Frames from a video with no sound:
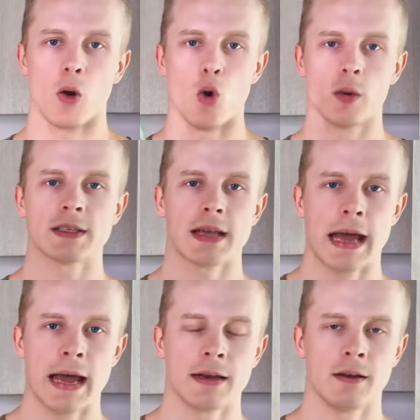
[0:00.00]
I always
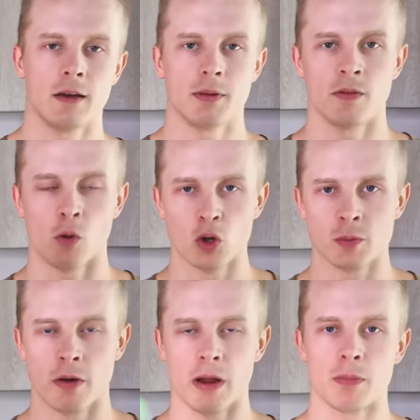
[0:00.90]
add a little bit of
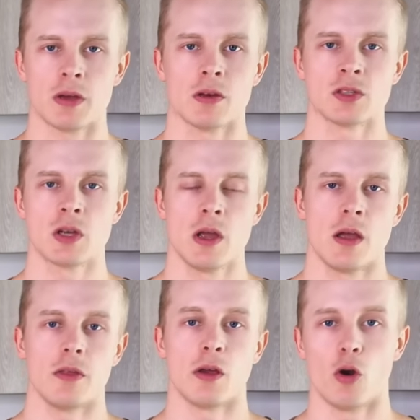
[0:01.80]
rosemary because
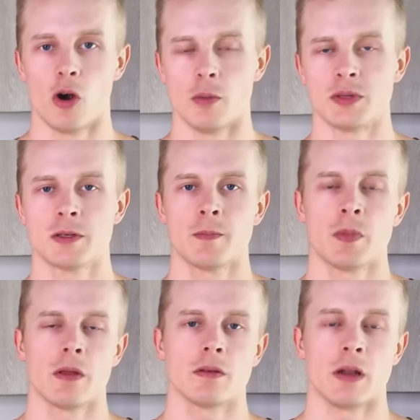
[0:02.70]
the herbs
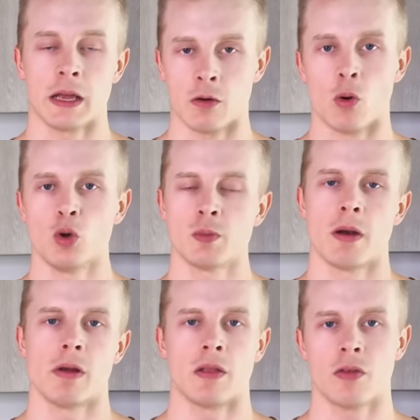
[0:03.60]
like
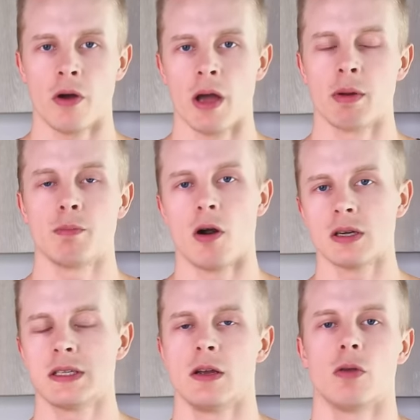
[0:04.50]
rosemary and thyme and
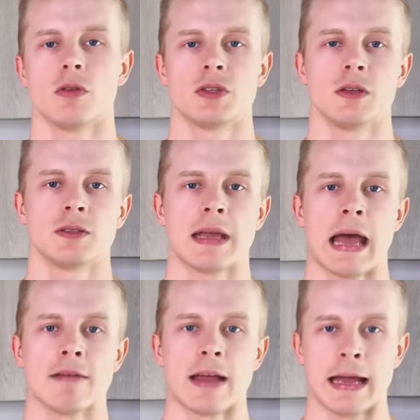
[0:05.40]
parsley, all those things, they
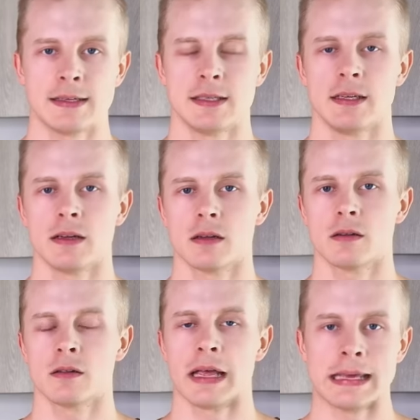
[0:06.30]
have
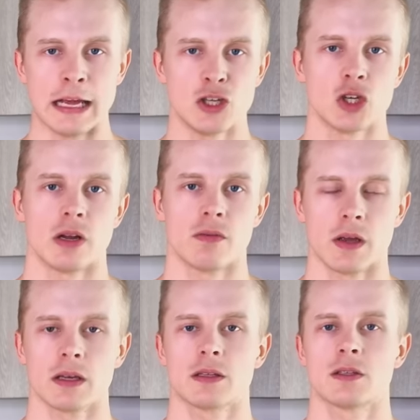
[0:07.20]
anti-glycation
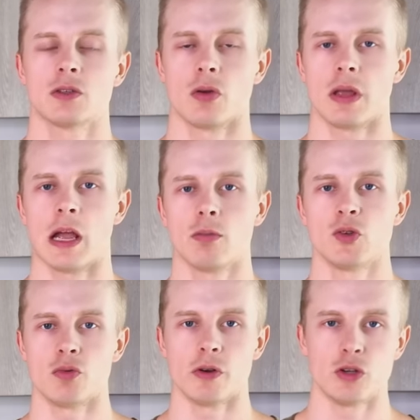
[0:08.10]
effects. So they help
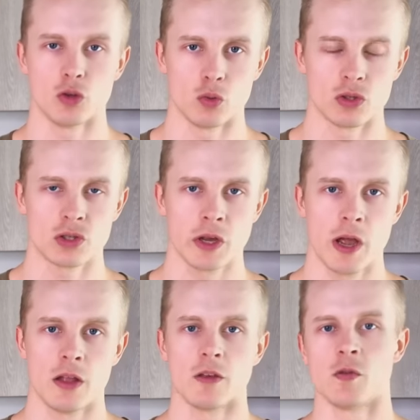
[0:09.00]
to reduce
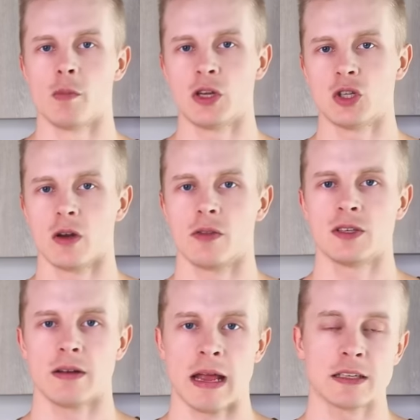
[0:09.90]
the formation of
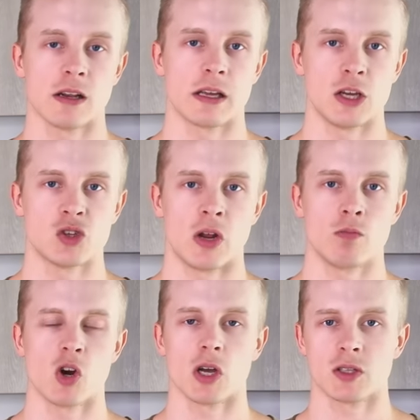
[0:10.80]
these advanced glycation
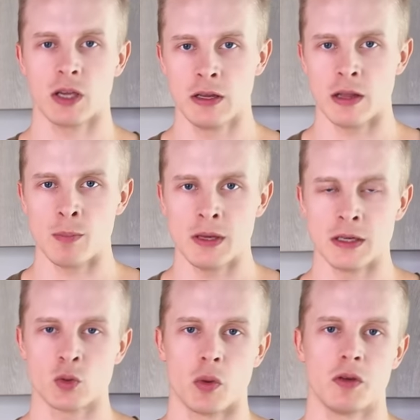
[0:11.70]
end products in the
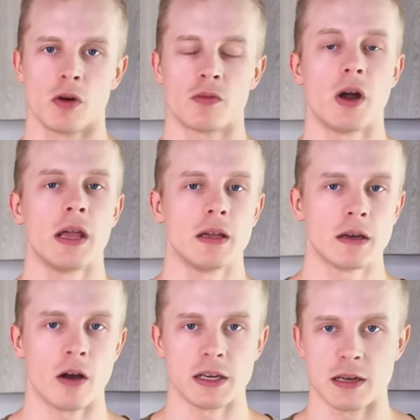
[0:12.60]
meat when you're frying it
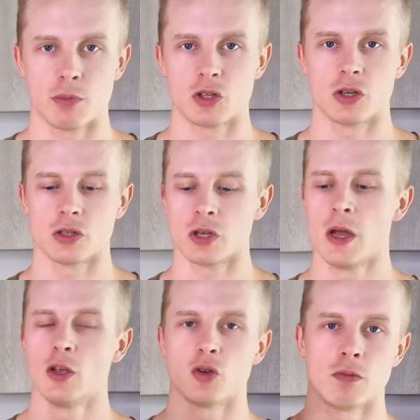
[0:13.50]
in high temperatures.
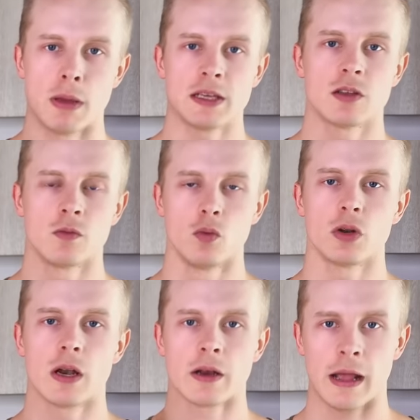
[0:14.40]
So it makes the
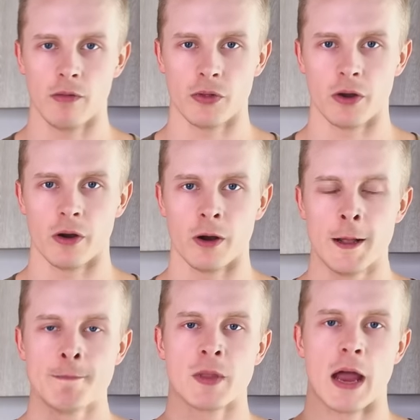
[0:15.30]
food a lot
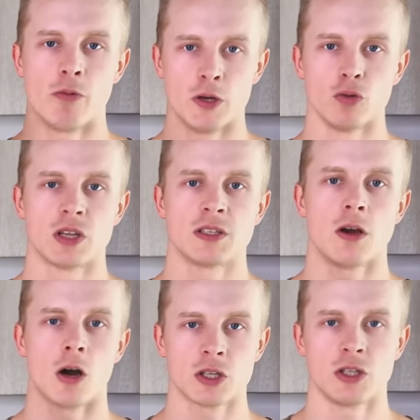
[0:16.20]
healthier and reduces
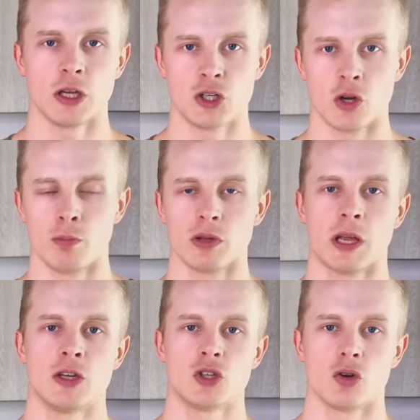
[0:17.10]
the oxidation
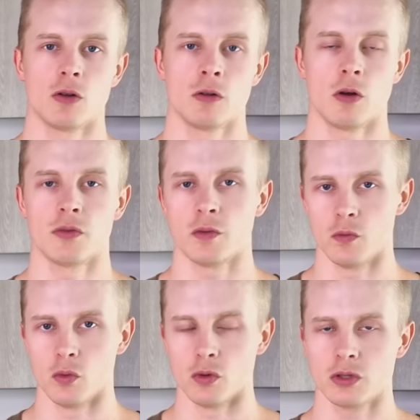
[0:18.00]
potential of the
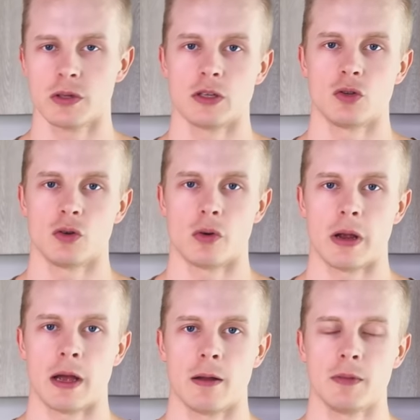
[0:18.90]
food that you're
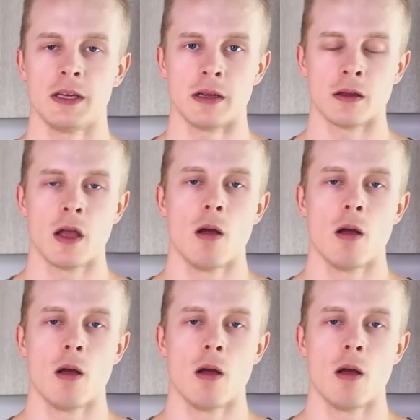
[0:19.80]
uh, eating.